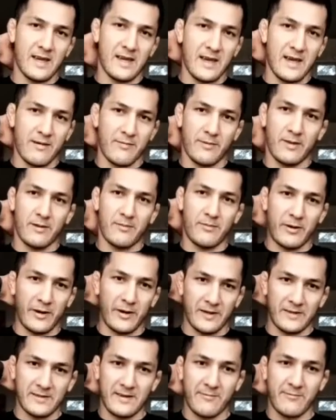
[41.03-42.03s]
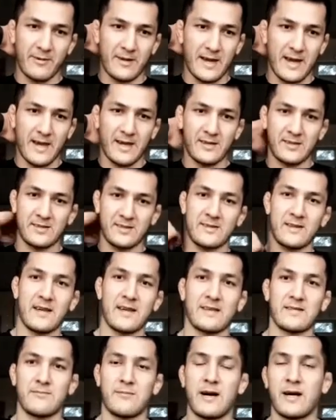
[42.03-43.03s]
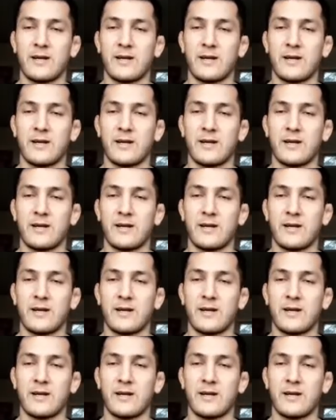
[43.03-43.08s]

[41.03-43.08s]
having the bodies every day just to get some